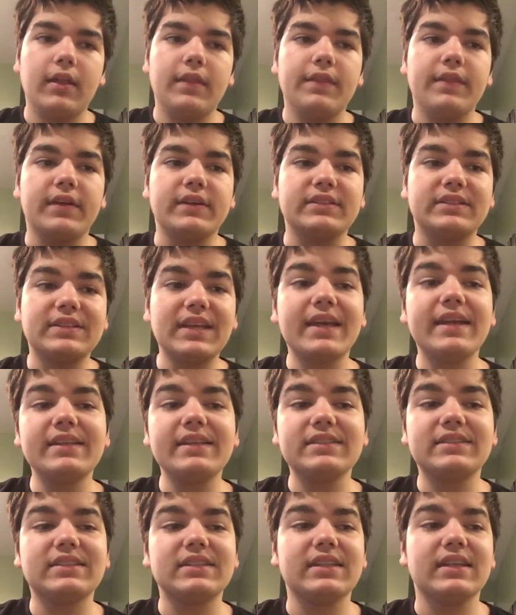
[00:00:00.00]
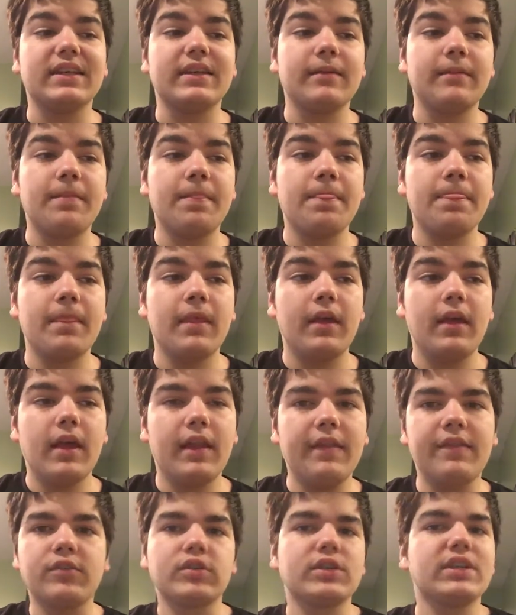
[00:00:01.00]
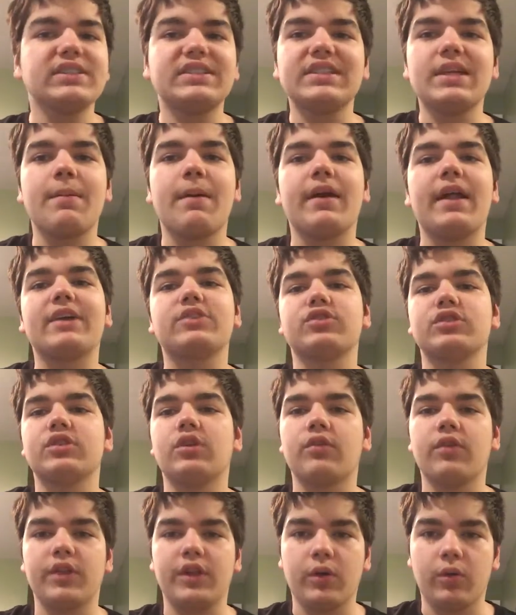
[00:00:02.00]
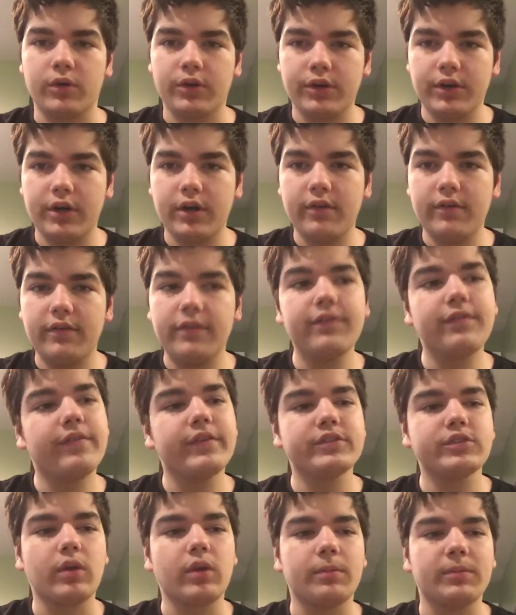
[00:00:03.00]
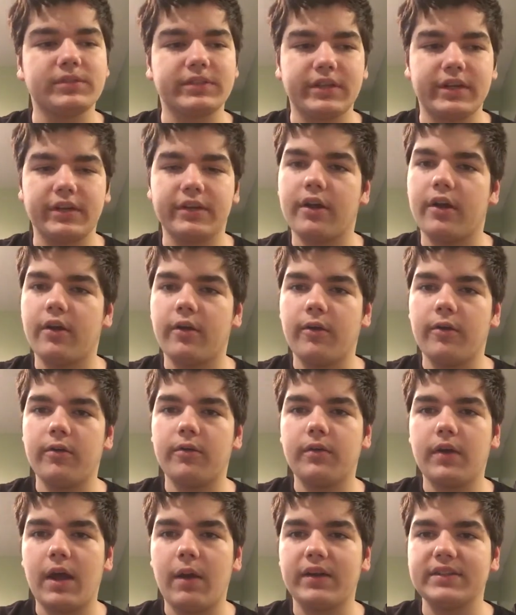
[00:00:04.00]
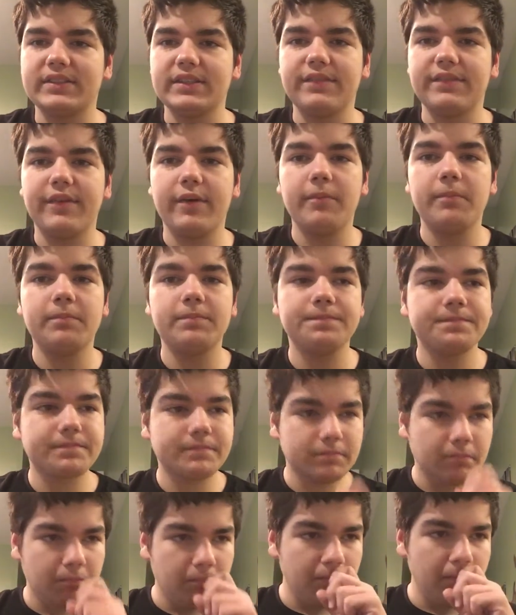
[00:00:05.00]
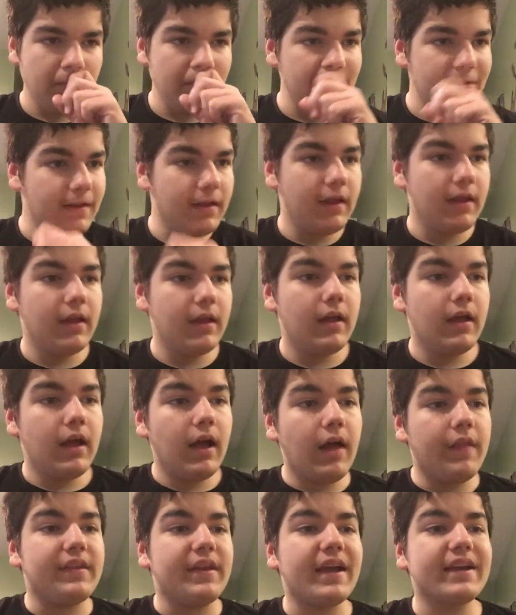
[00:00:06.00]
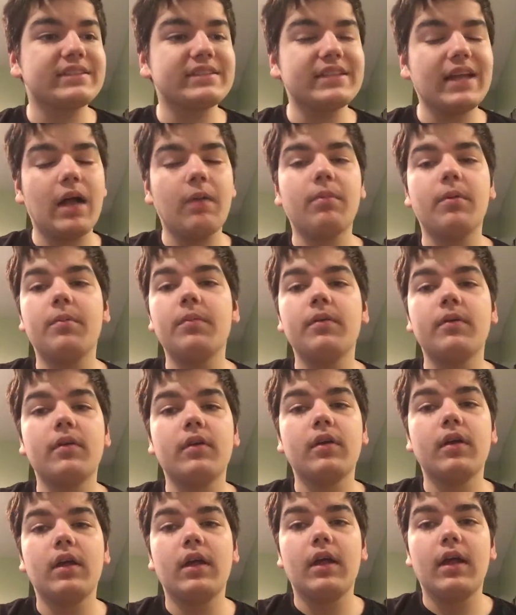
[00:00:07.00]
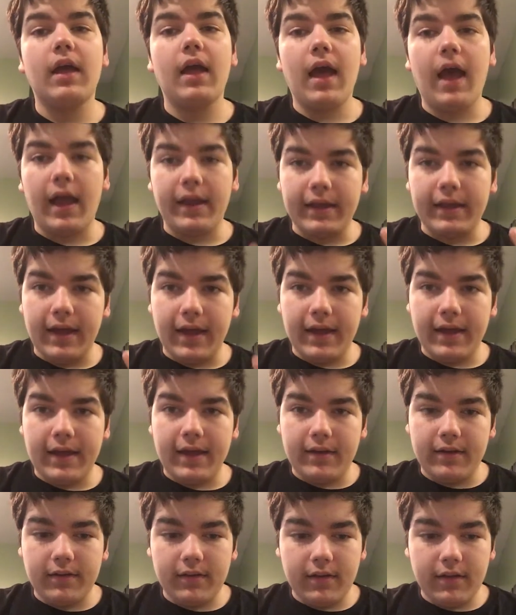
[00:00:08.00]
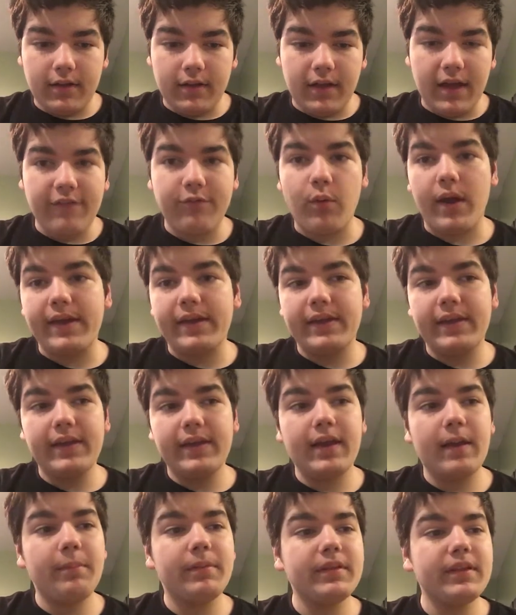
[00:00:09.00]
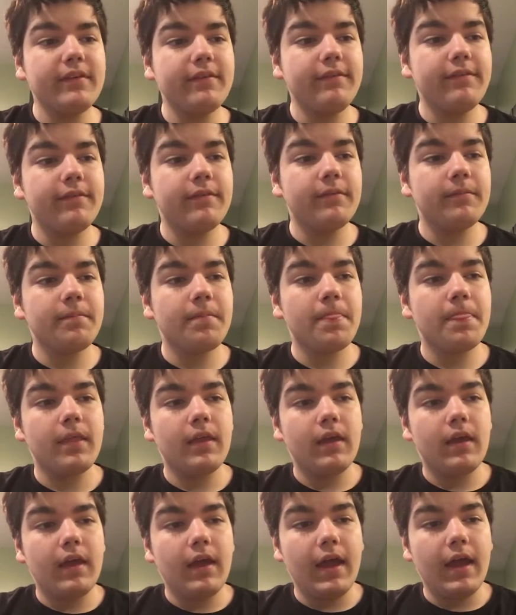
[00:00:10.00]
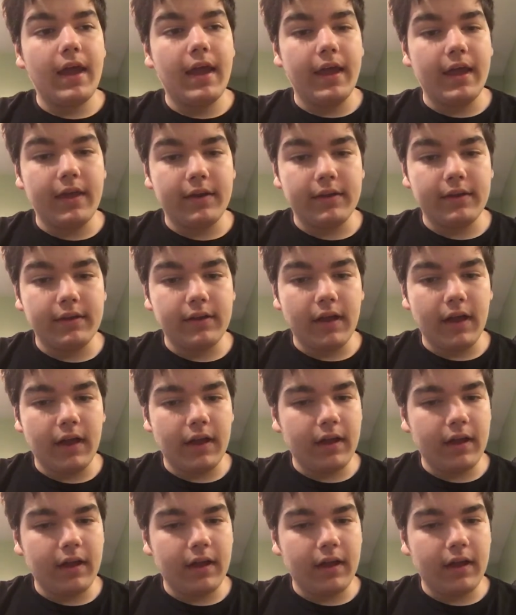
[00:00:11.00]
The second CD, and the rest of them I actually don't know the order of, so I'm just going to go how I see fit. The next album I got at FYE, I believe, and